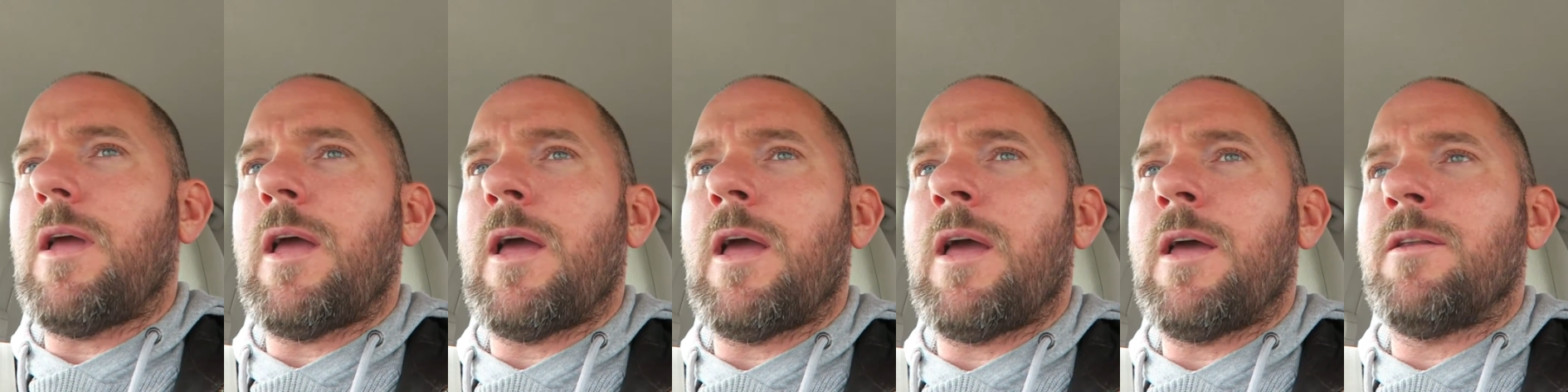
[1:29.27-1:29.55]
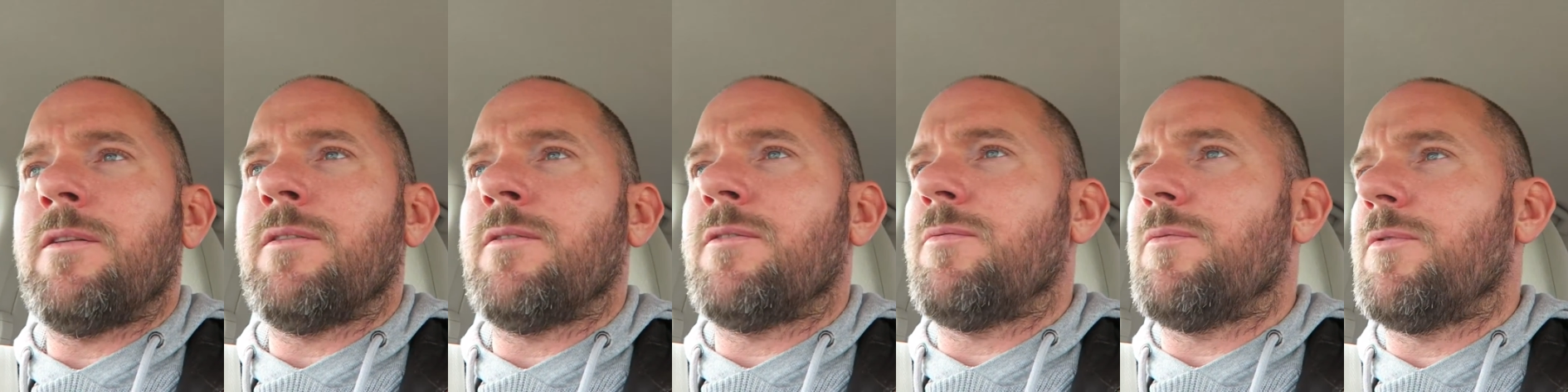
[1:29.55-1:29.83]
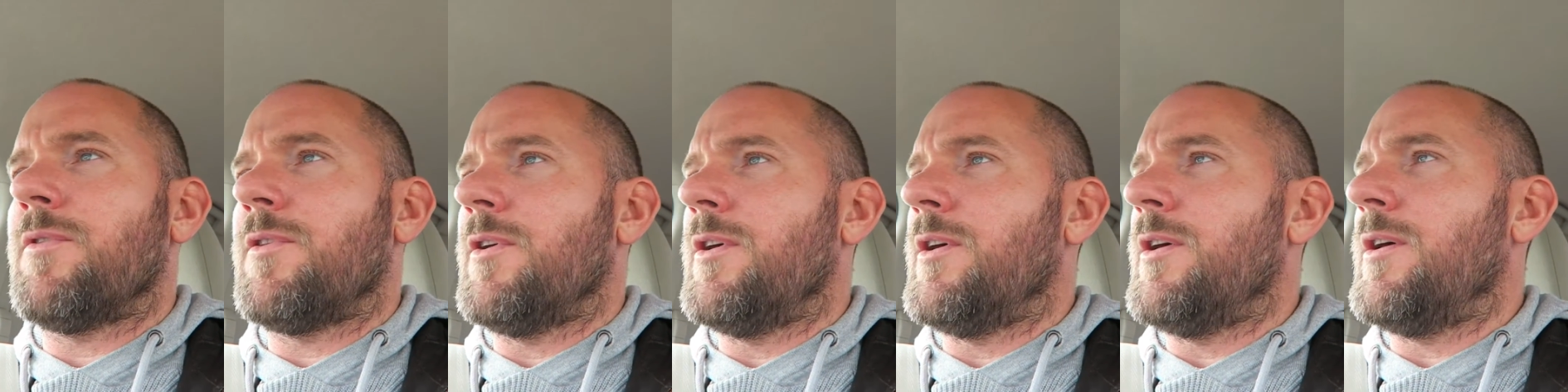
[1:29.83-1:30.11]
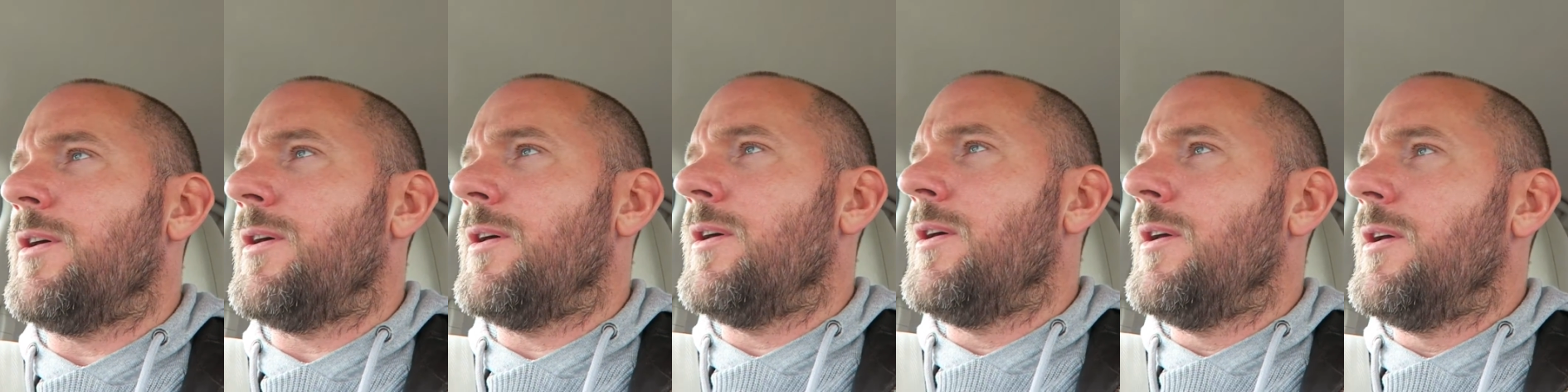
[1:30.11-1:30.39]
and
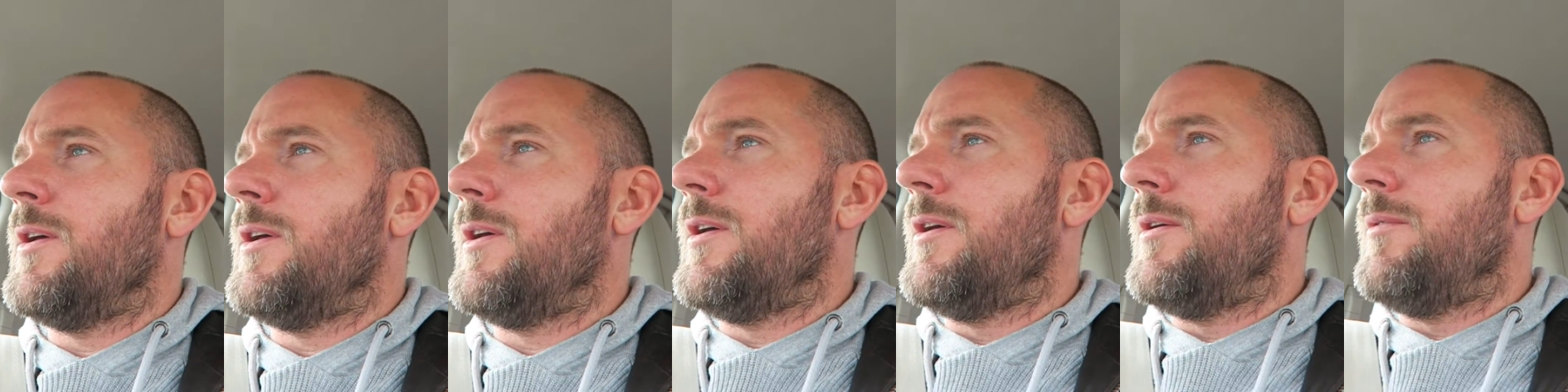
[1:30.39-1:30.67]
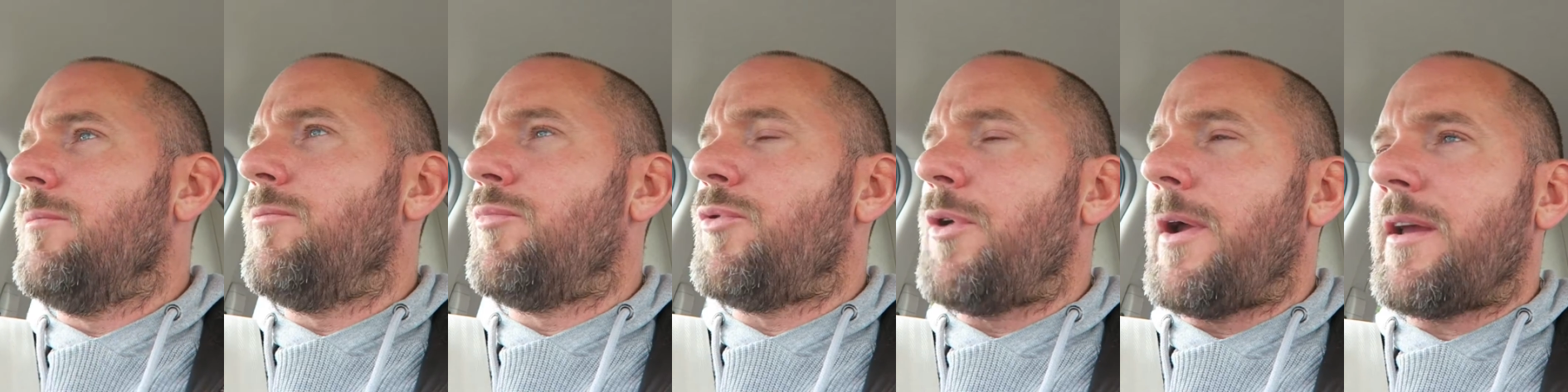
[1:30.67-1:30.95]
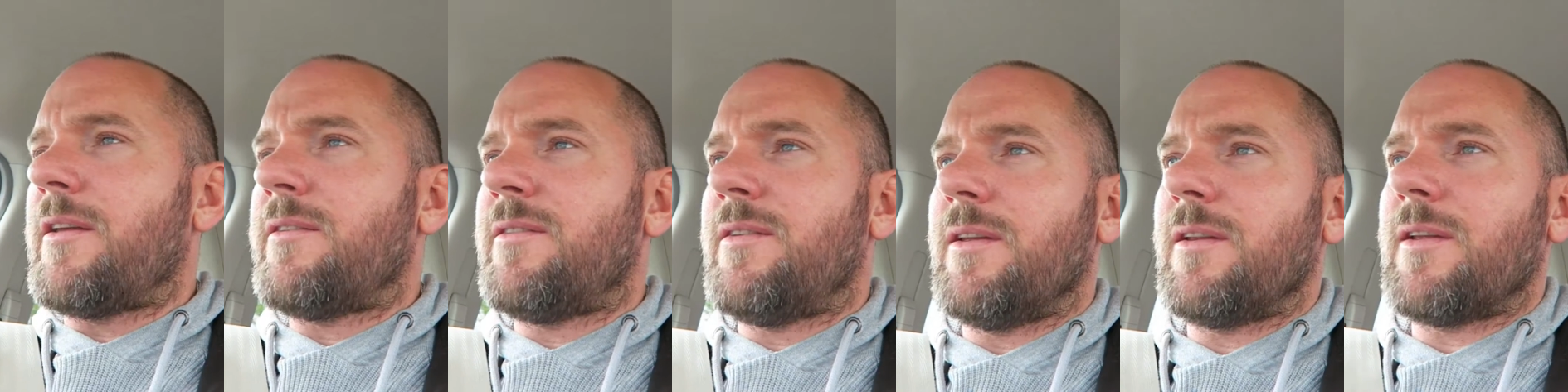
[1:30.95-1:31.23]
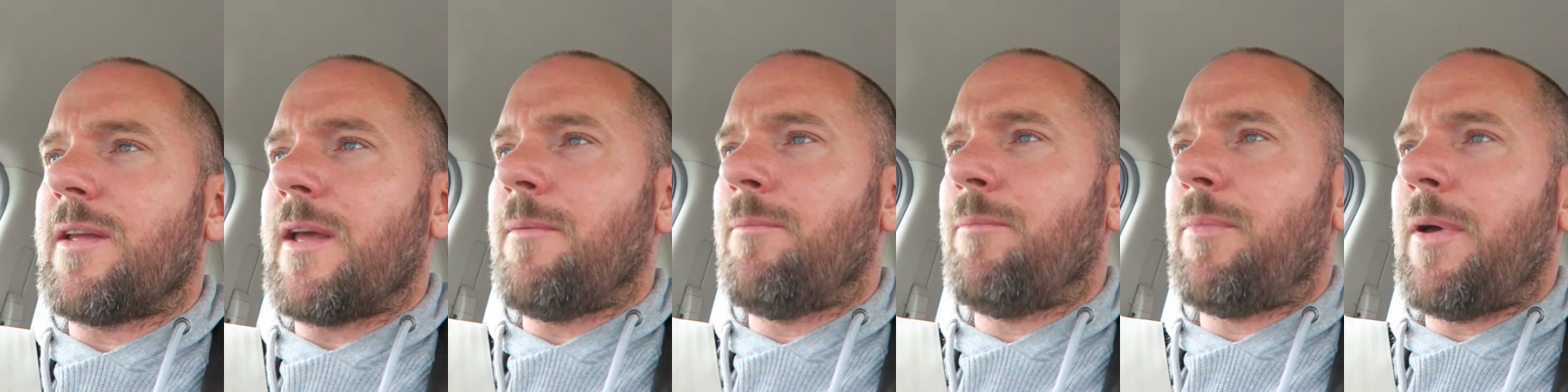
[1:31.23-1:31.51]
the
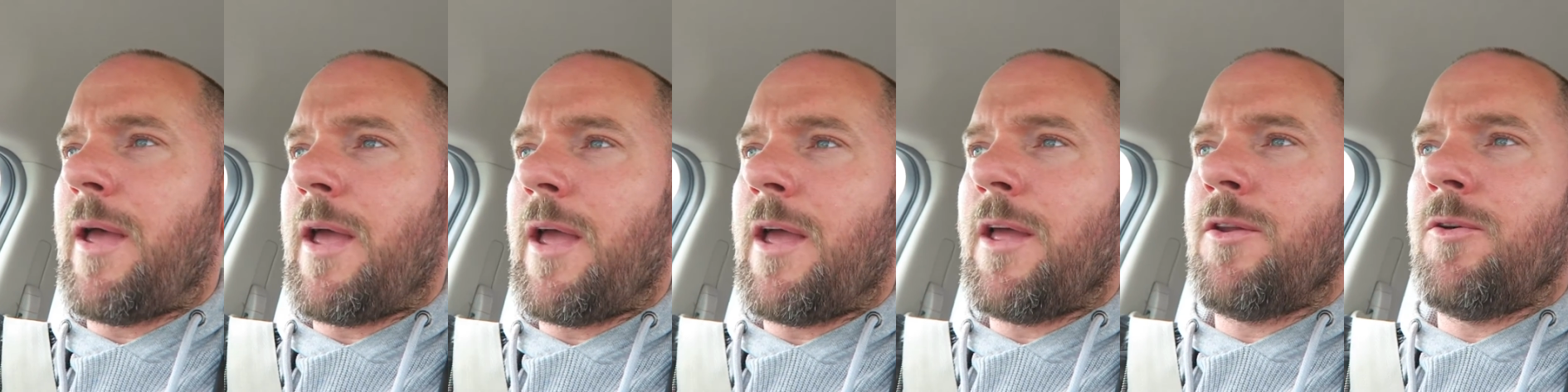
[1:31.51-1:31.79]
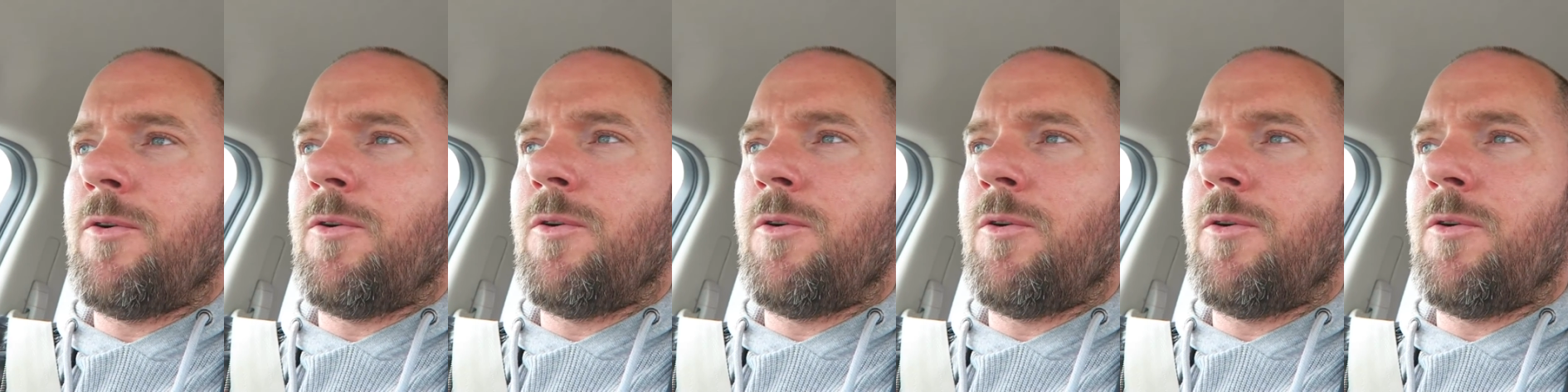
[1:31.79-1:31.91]
Brexit campaign,